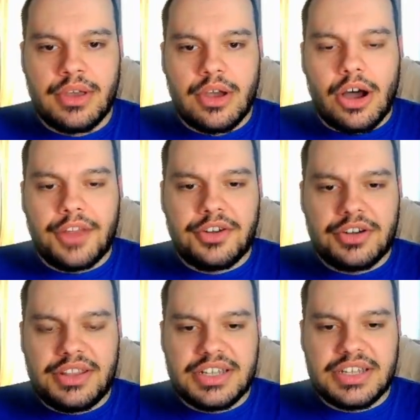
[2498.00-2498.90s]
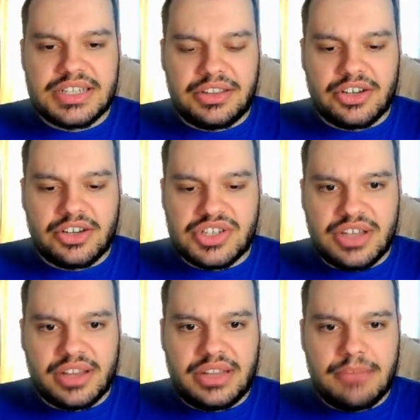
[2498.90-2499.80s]
Other than this, like there's
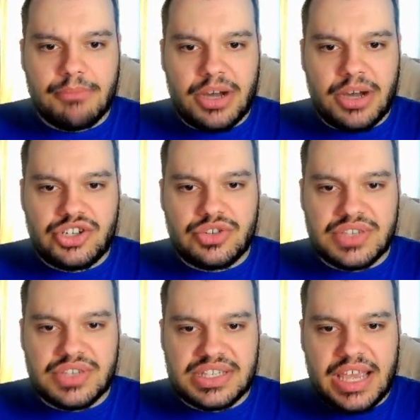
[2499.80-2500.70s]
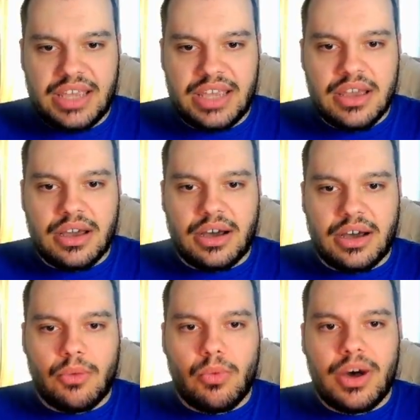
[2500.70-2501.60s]
nothing much to say.
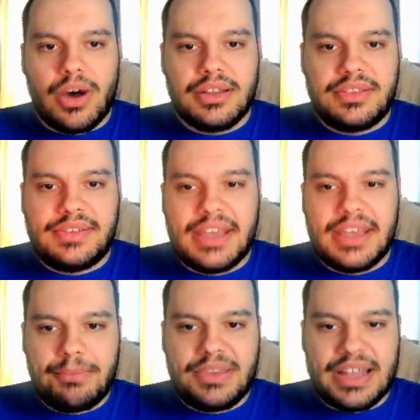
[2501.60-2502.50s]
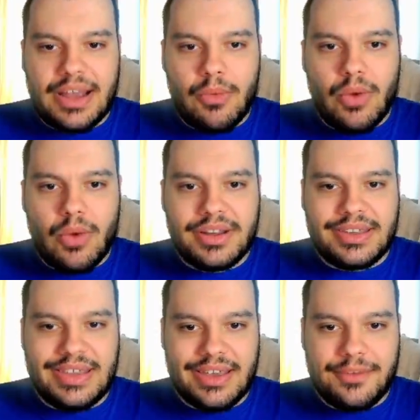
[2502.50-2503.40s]
One tip that I want to
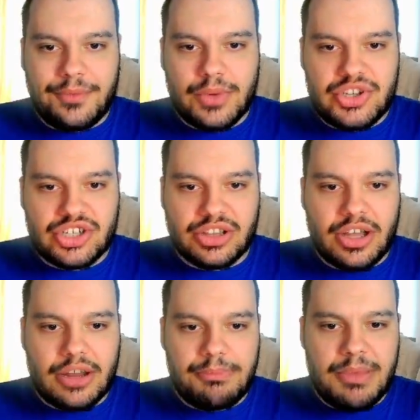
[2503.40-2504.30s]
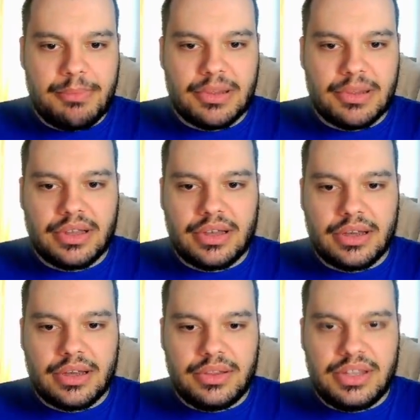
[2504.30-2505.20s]
give, which a lot of
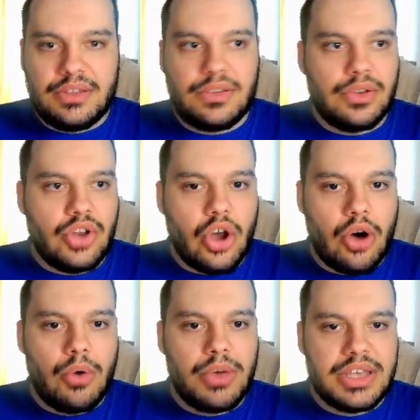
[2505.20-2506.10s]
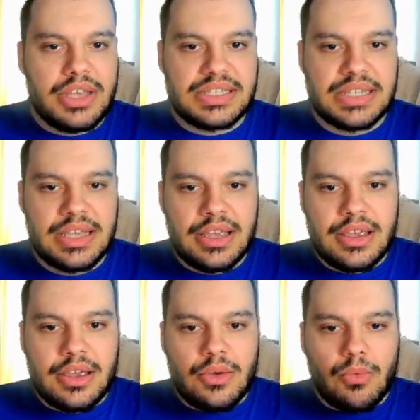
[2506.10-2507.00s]
people need to know, is
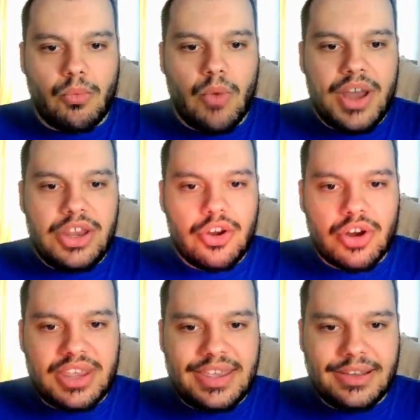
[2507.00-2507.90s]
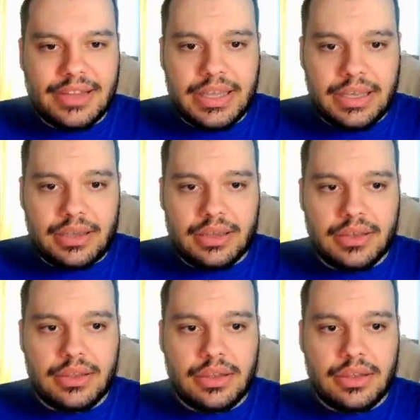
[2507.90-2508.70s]
when you're killing,